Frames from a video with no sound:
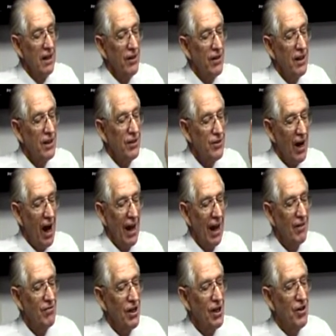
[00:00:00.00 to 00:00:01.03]
I
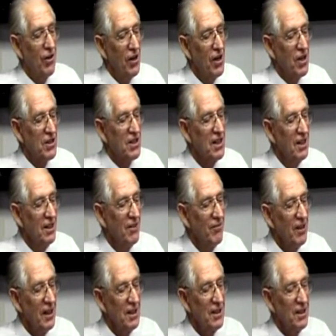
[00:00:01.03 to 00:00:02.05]
love this verse.
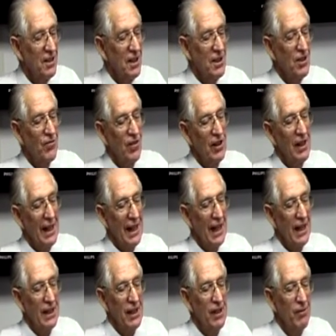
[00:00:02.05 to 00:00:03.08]
It's very
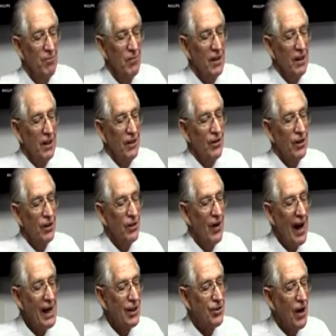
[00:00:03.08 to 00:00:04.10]
clear. The
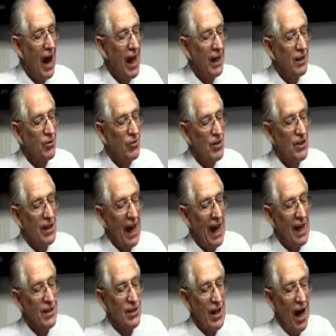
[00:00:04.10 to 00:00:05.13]
great dragon was
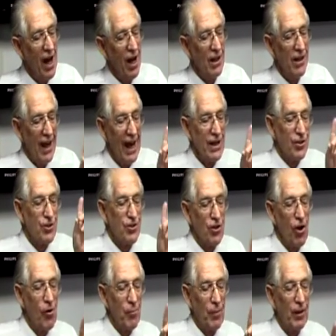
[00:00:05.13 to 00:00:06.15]
cast out, that
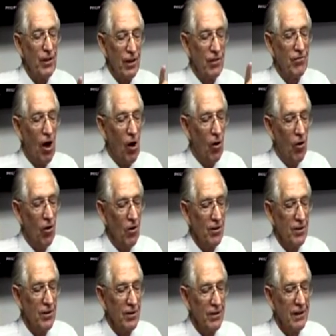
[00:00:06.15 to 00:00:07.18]
serpent of
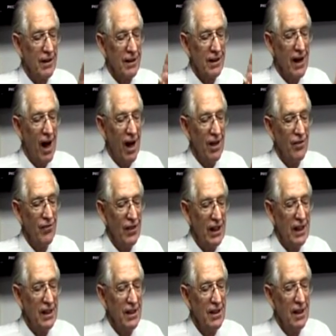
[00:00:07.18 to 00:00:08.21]
old in Garden of
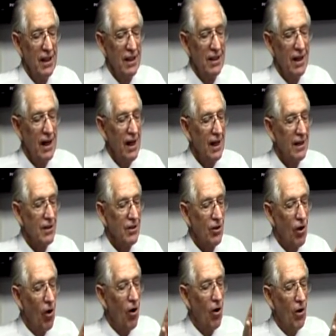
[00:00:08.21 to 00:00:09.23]
Eden, right?
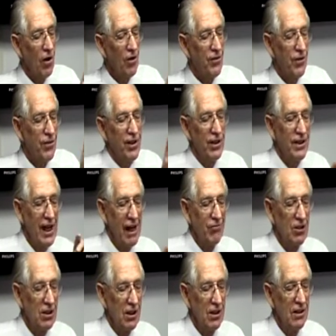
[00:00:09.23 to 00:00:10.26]
Called the
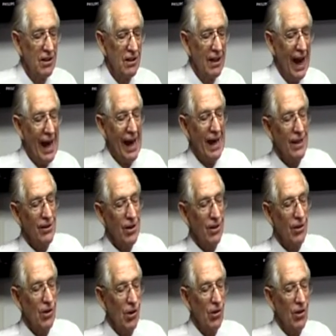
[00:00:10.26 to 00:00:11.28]
devil and
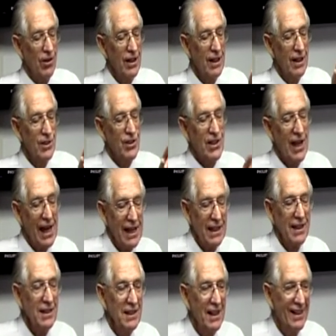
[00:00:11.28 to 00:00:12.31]
called
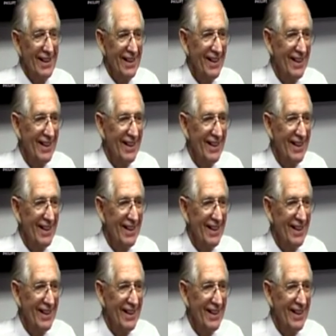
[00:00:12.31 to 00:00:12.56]
Satan.